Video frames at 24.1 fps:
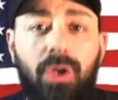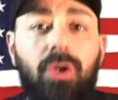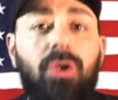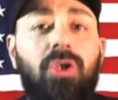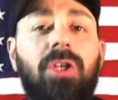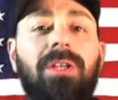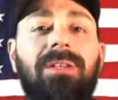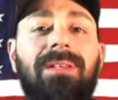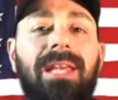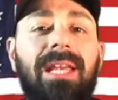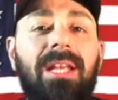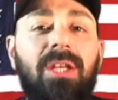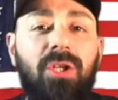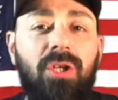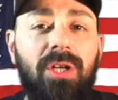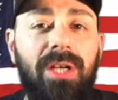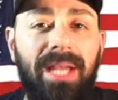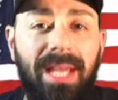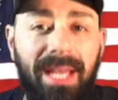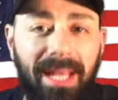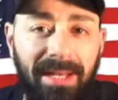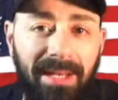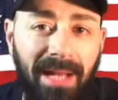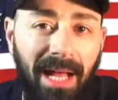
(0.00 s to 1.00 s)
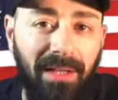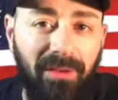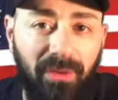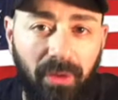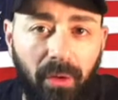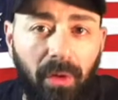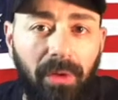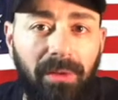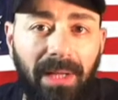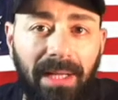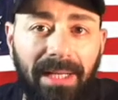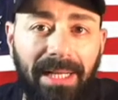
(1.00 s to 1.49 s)
You should teach your kid not to
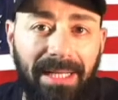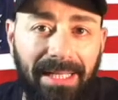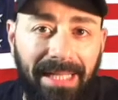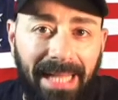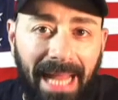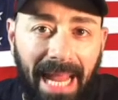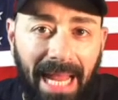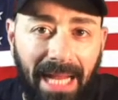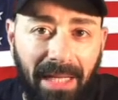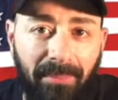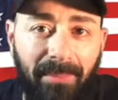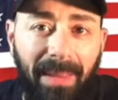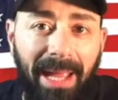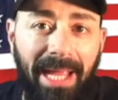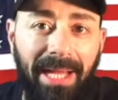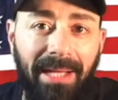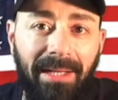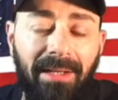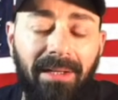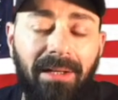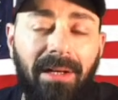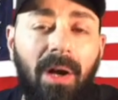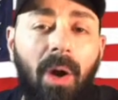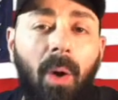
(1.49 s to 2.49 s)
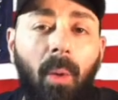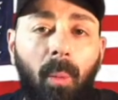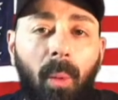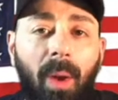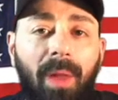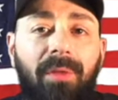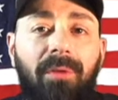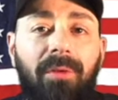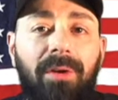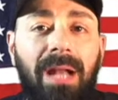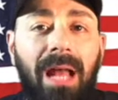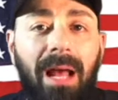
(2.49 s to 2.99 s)
look like a gangbanger,
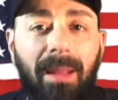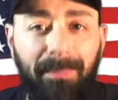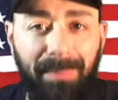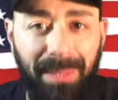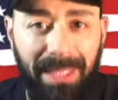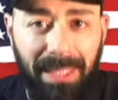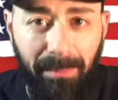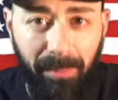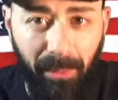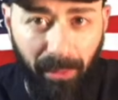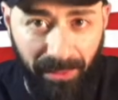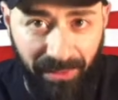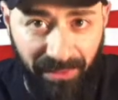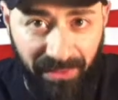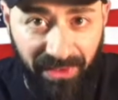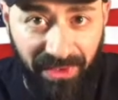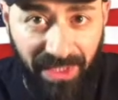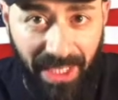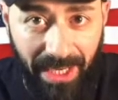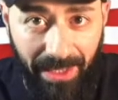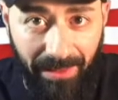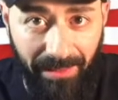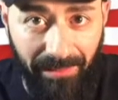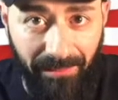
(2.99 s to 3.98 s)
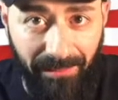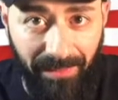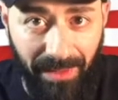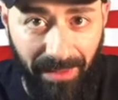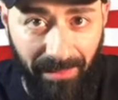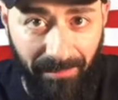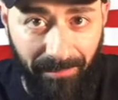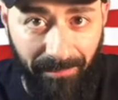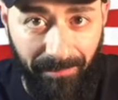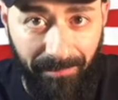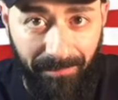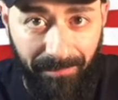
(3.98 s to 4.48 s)
whether or not people are scared of
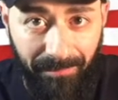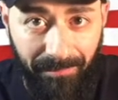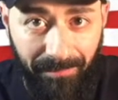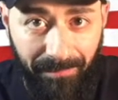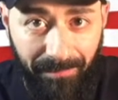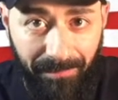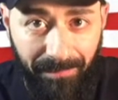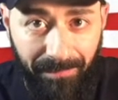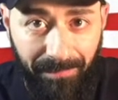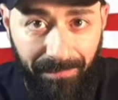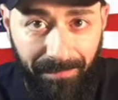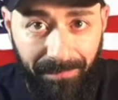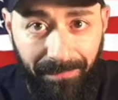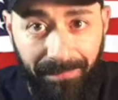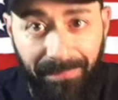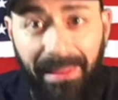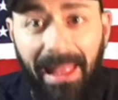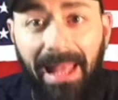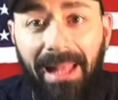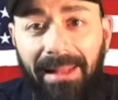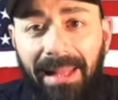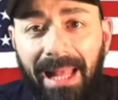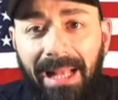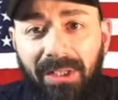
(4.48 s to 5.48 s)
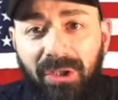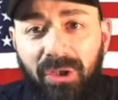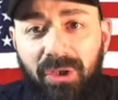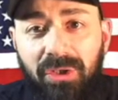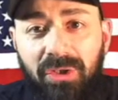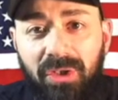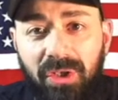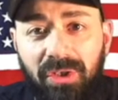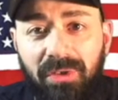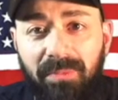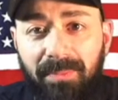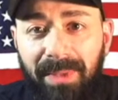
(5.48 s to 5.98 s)
them. That should
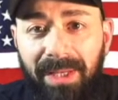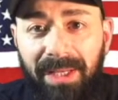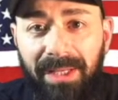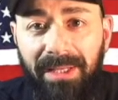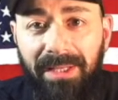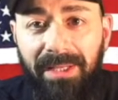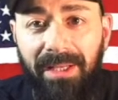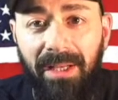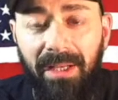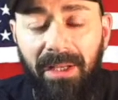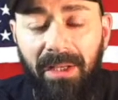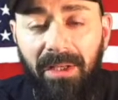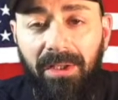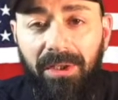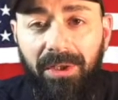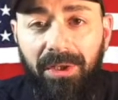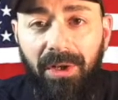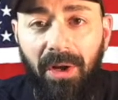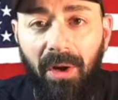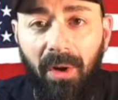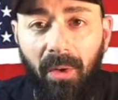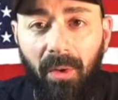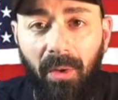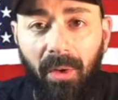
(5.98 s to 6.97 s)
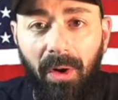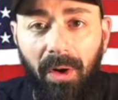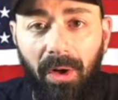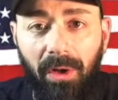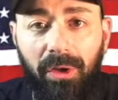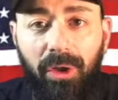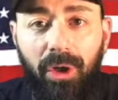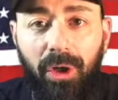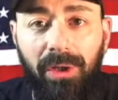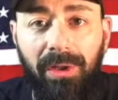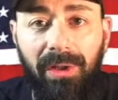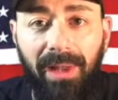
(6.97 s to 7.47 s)
just be, you know, a
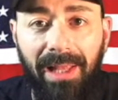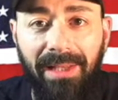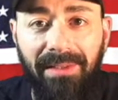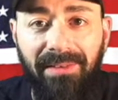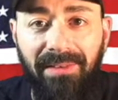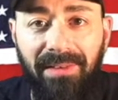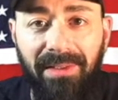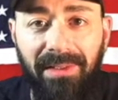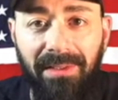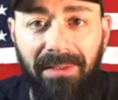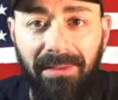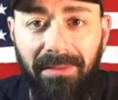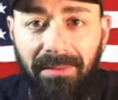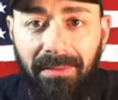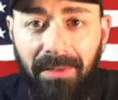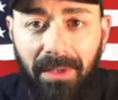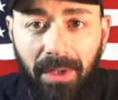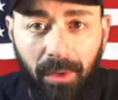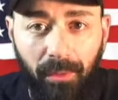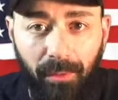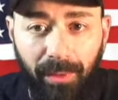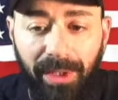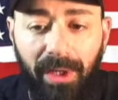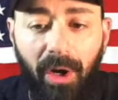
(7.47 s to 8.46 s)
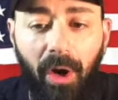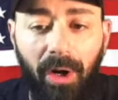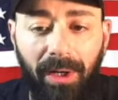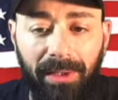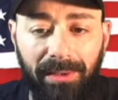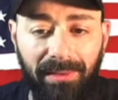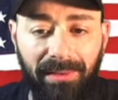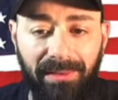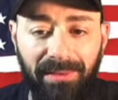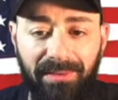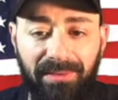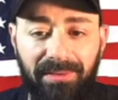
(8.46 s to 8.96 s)
good lesson
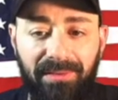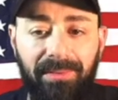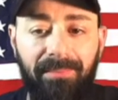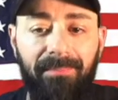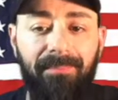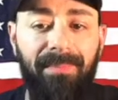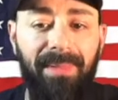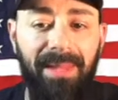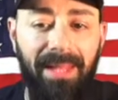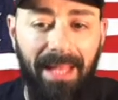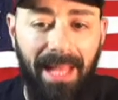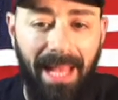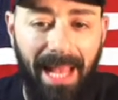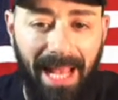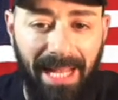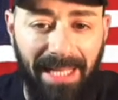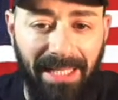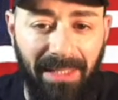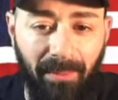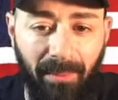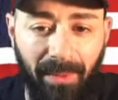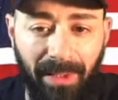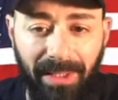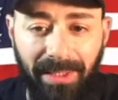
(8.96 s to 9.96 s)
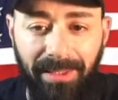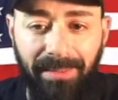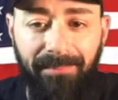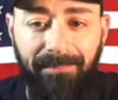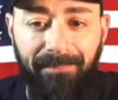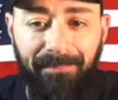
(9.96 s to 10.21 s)
regardless. Anyway.